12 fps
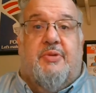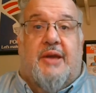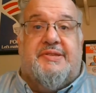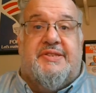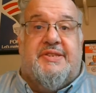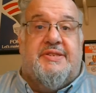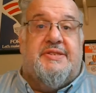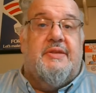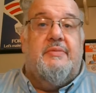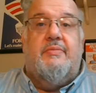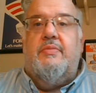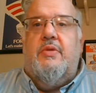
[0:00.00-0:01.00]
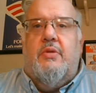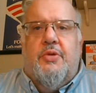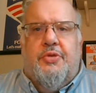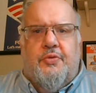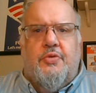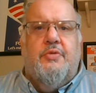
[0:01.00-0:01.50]
processes
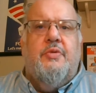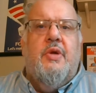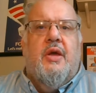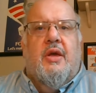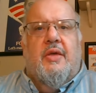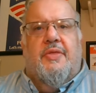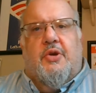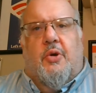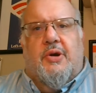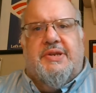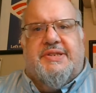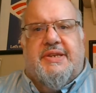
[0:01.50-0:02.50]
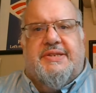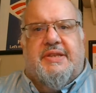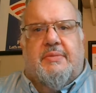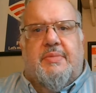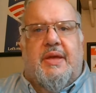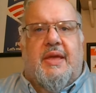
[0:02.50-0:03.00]
through the court
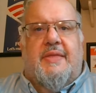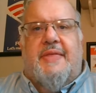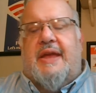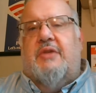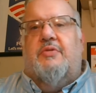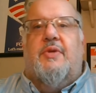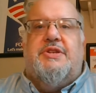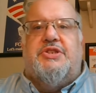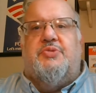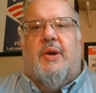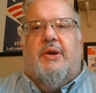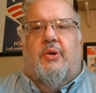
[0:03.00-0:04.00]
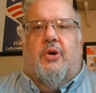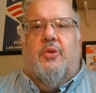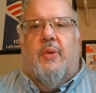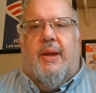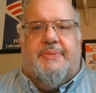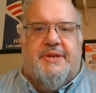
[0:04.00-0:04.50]
system that can reach its way all
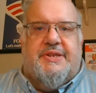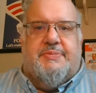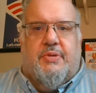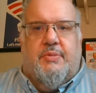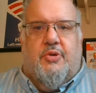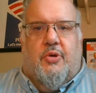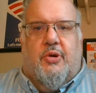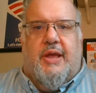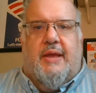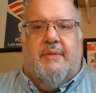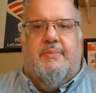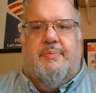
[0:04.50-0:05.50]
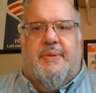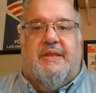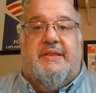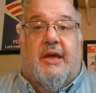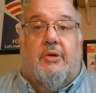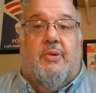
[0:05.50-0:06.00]
the way up to the Supreme Court and be
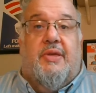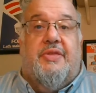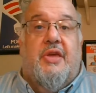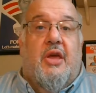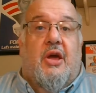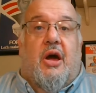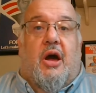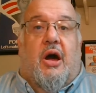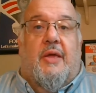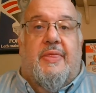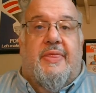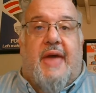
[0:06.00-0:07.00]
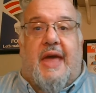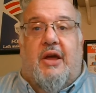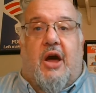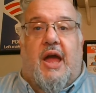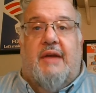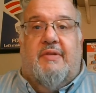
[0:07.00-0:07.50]
dealt with on that
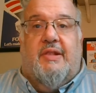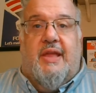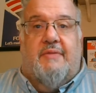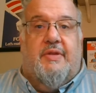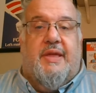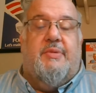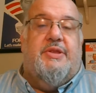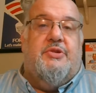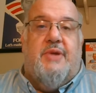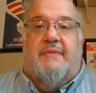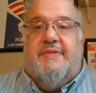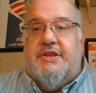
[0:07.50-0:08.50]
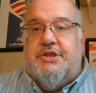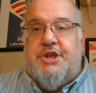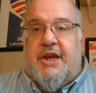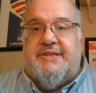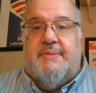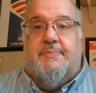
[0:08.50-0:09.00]
high of a level. That we do have these
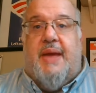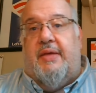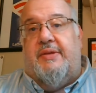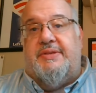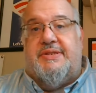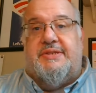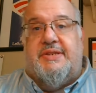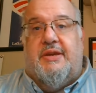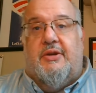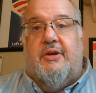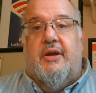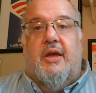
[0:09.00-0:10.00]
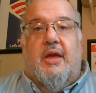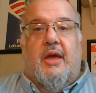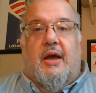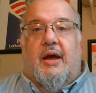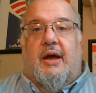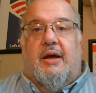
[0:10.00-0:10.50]
checks and balances here.
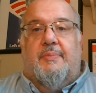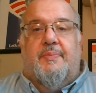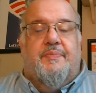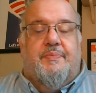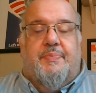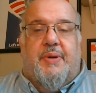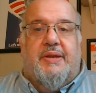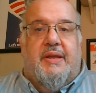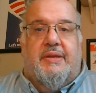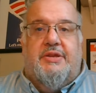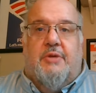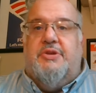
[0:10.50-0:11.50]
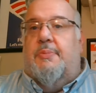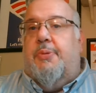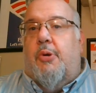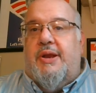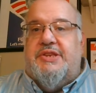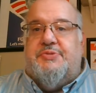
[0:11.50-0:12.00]
Um, but your, your
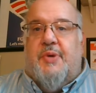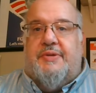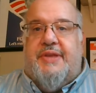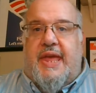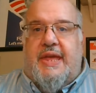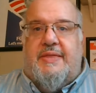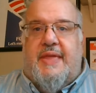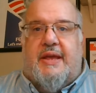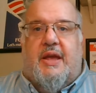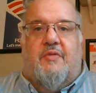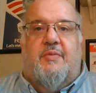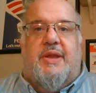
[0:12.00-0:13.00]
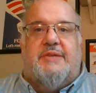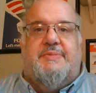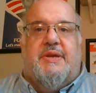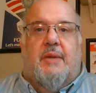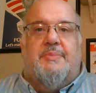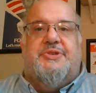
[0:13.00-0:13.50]
point is well taken that government has
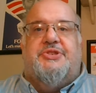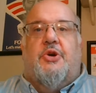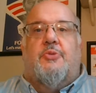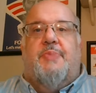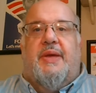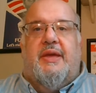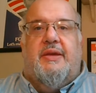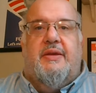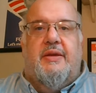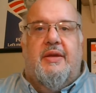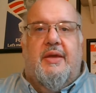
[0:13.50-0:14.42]
become so big